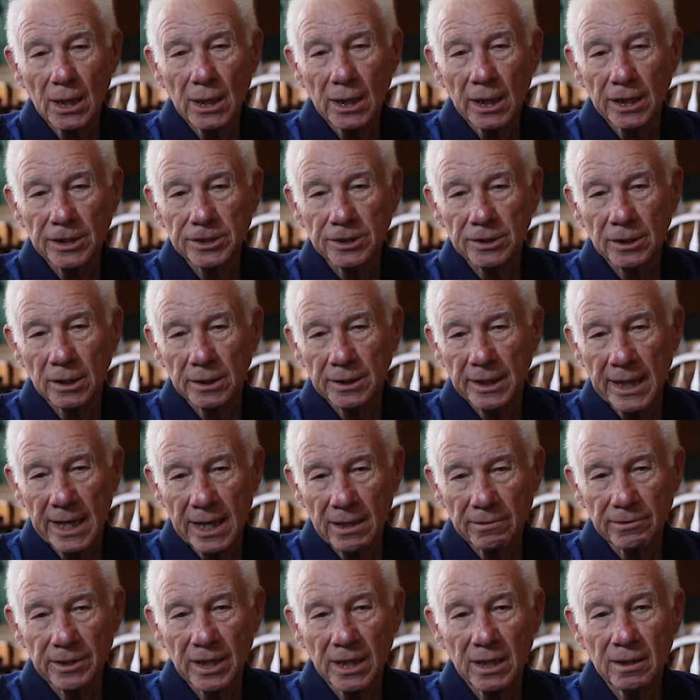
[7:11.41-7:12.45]
as a
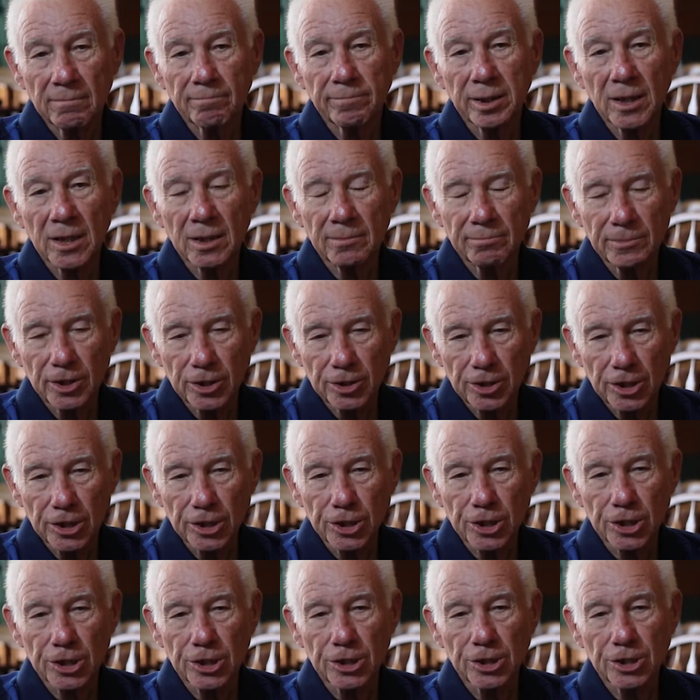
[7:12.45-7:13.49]
downtown pub,
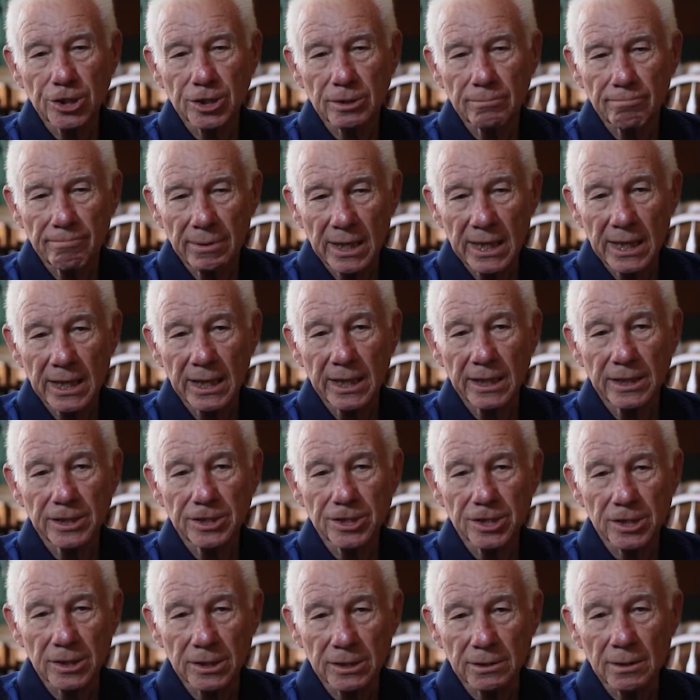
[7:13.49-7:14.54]
musicians and
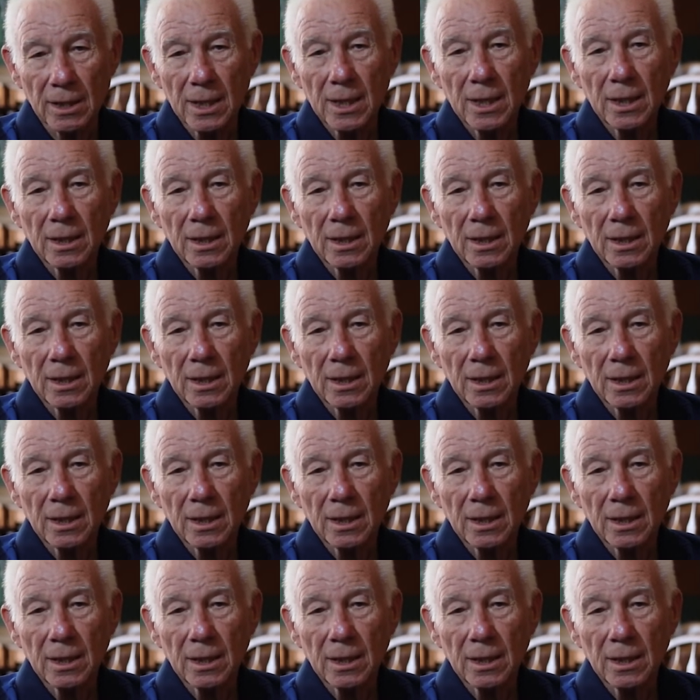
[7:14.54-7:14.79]
bands, and